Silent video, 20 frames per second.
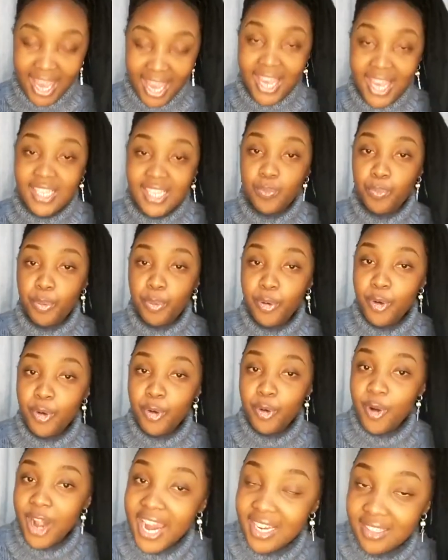is
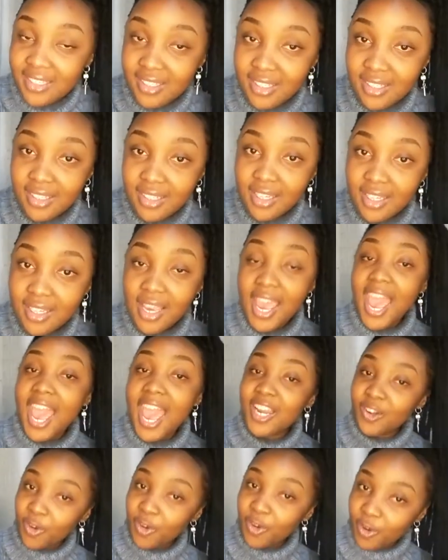praise
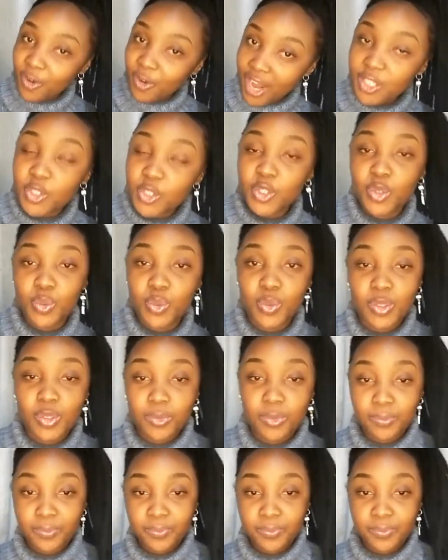and gratitude.